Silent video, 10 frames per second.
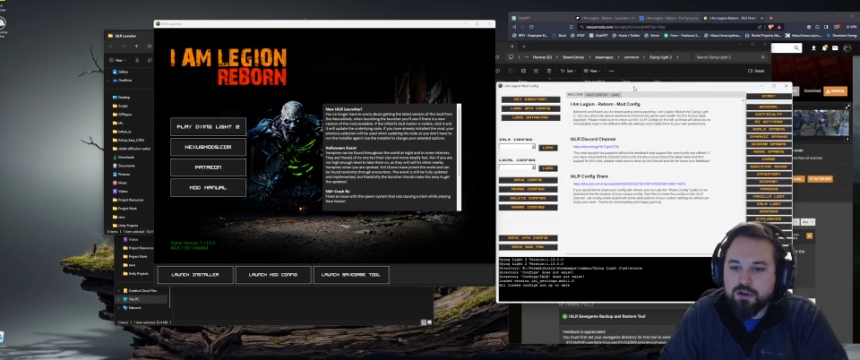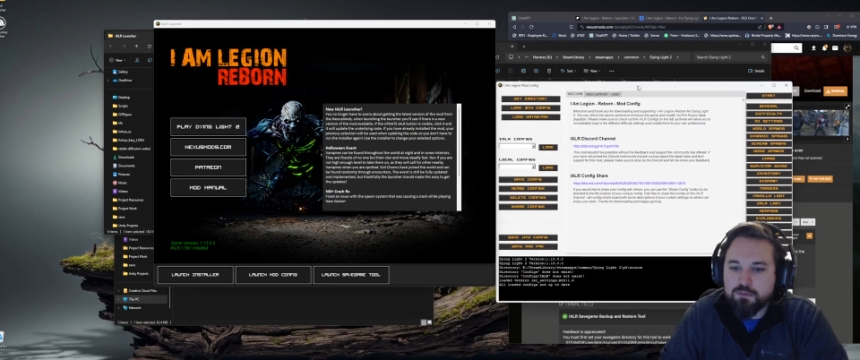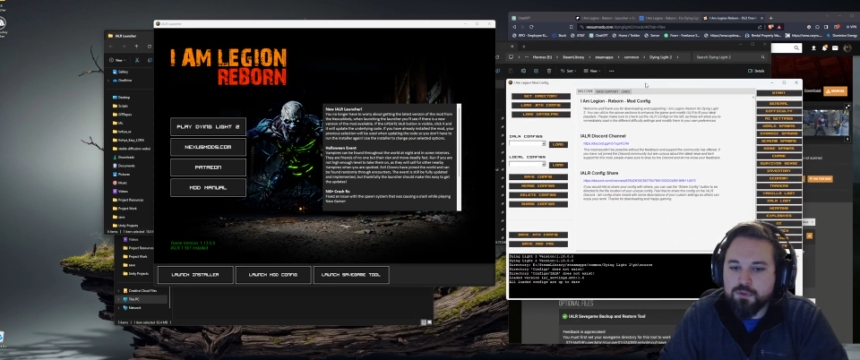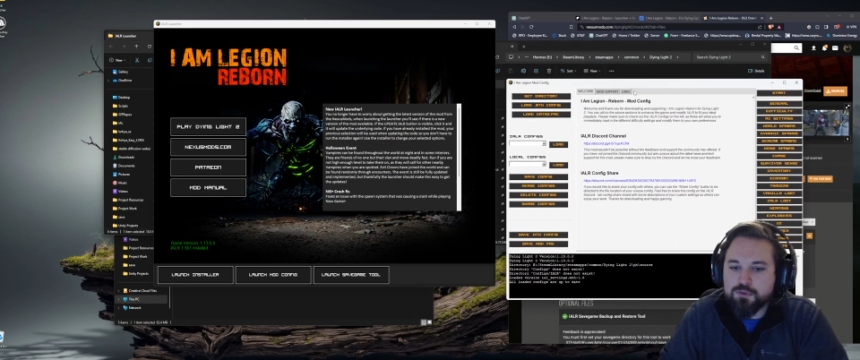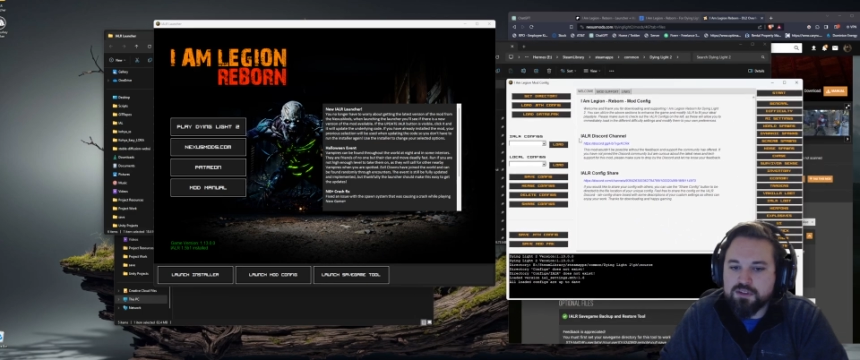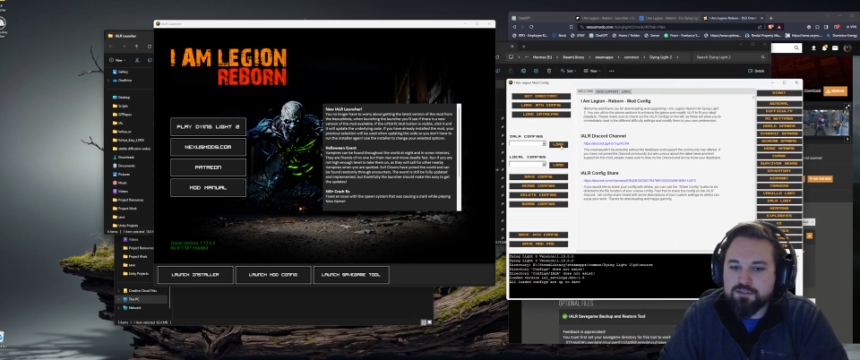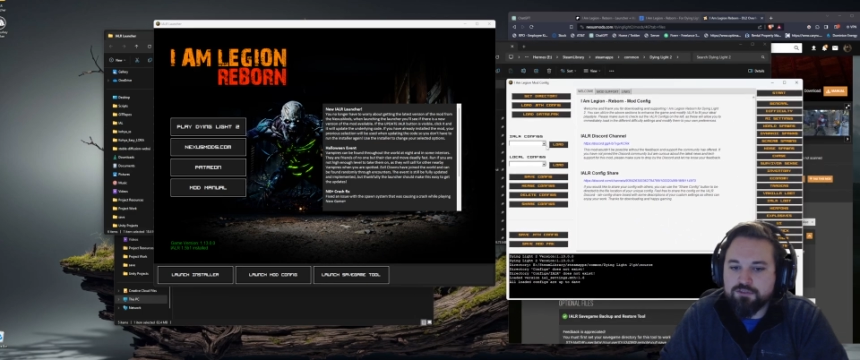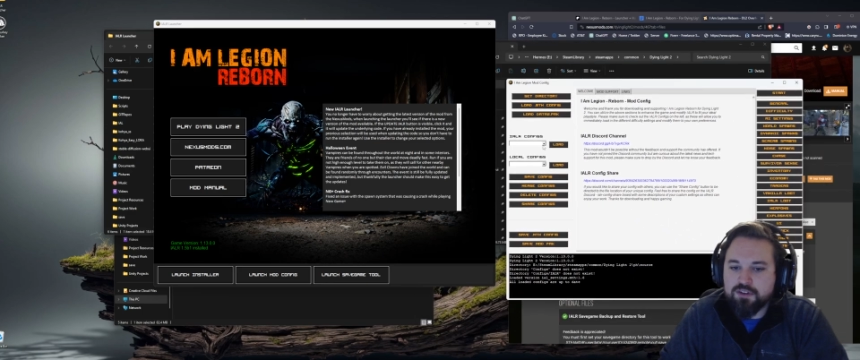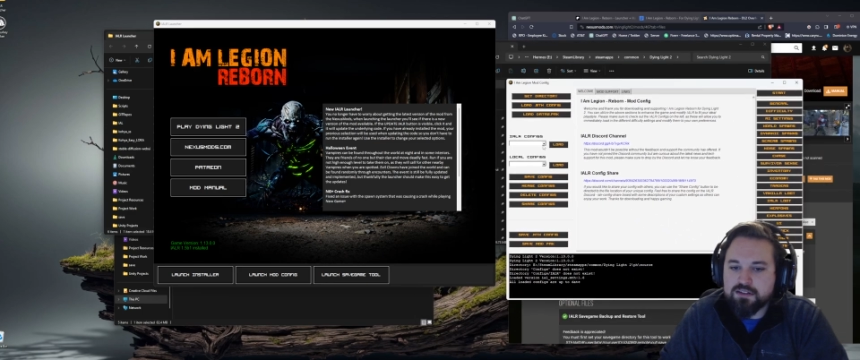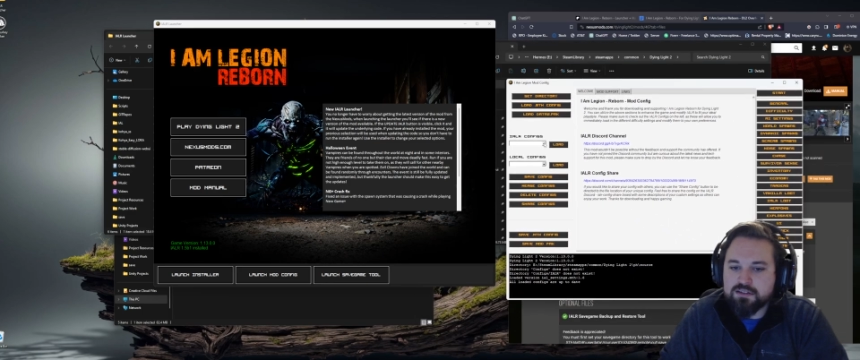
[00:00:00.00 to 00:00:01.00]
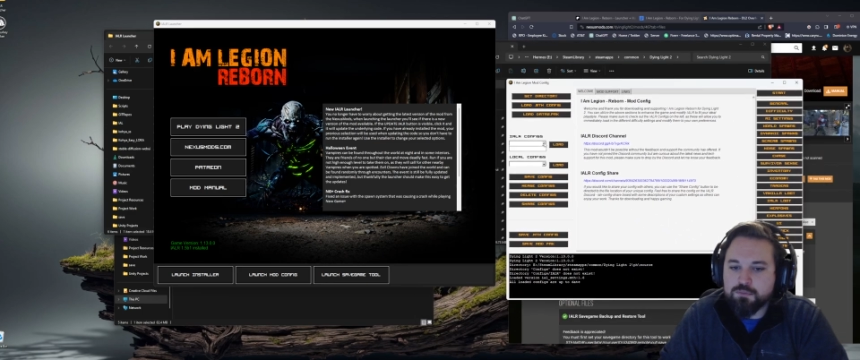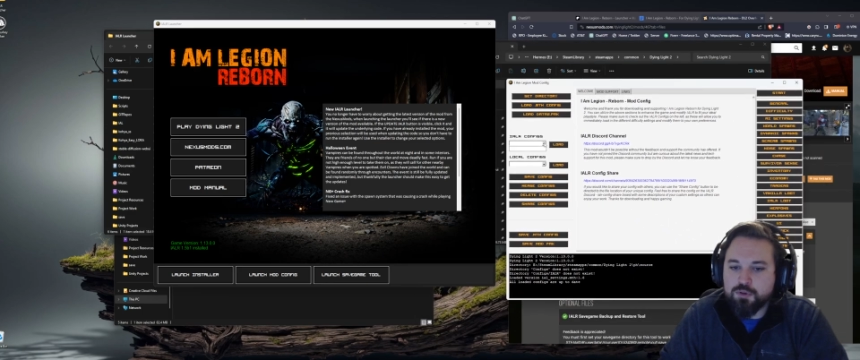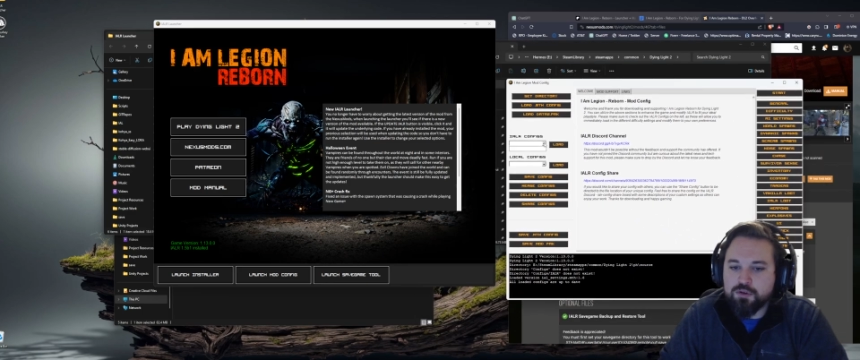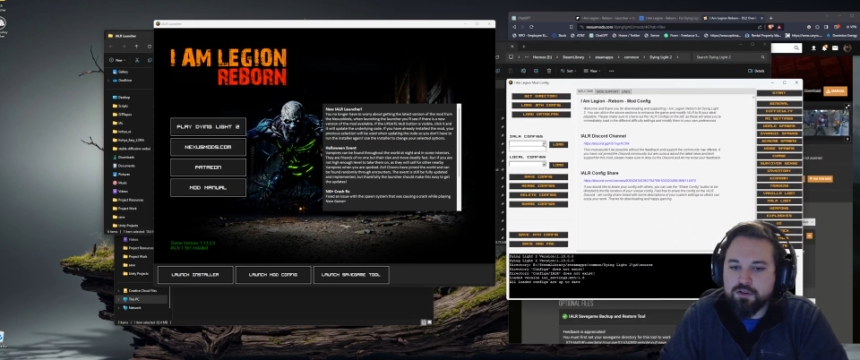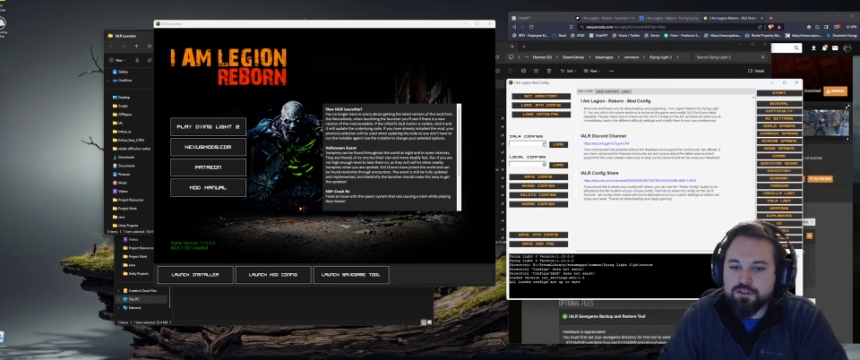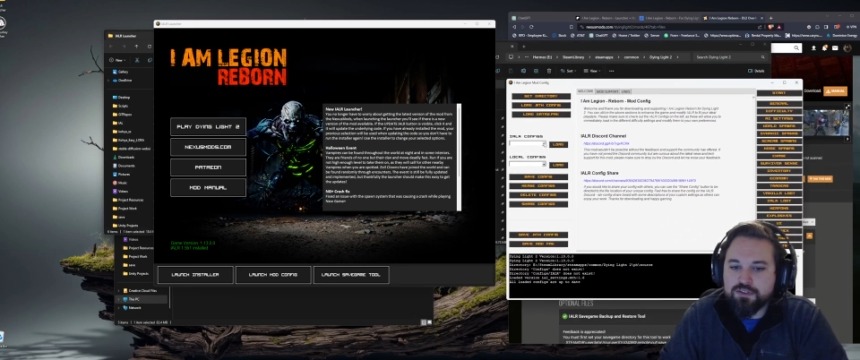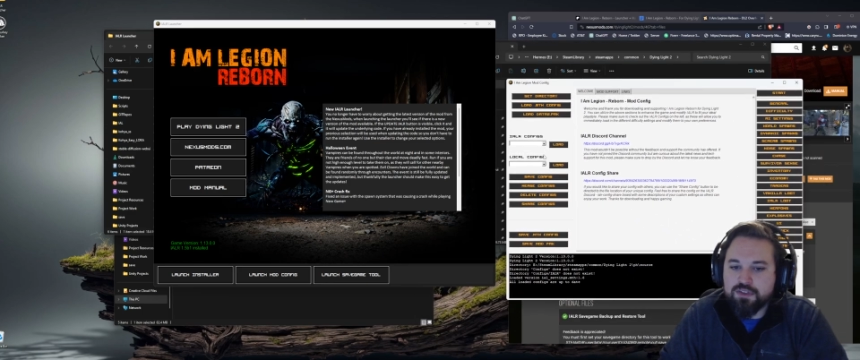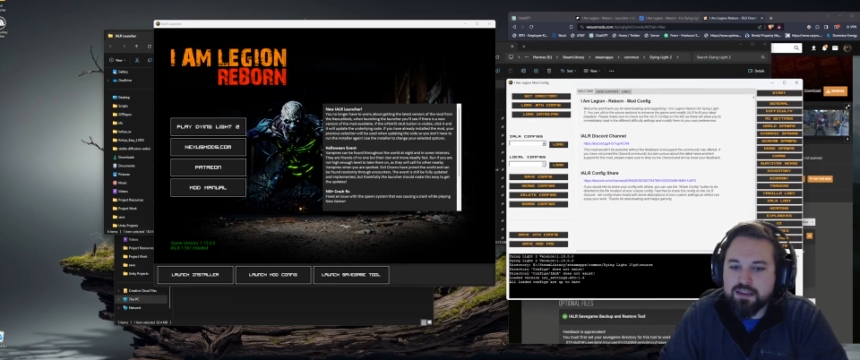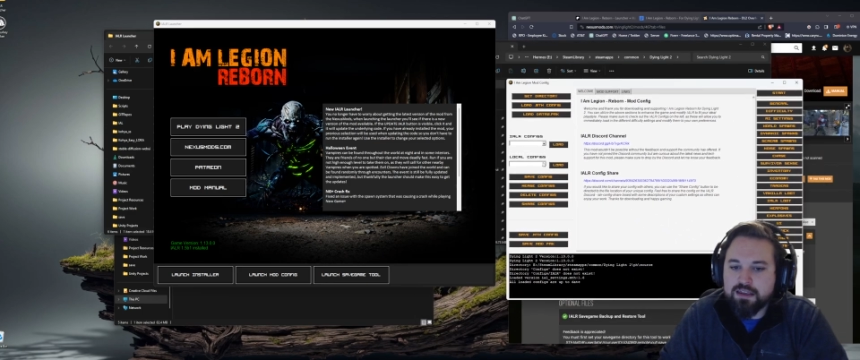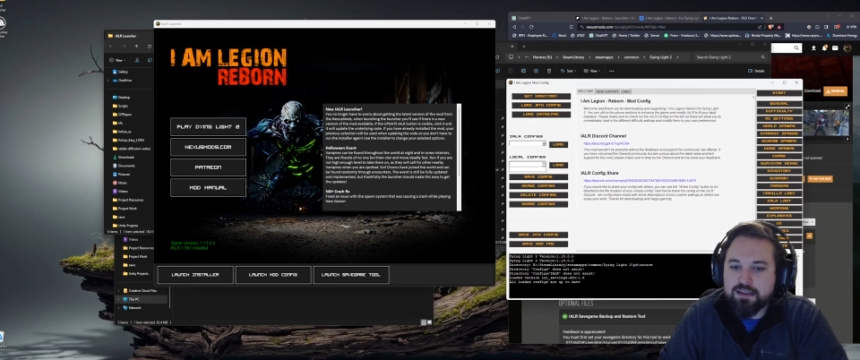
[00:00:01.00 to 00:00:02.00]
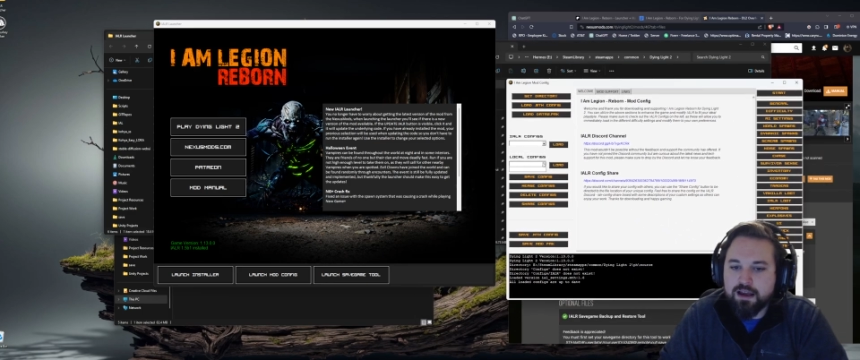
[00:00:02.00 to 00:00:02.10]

up those configs and pull everything in.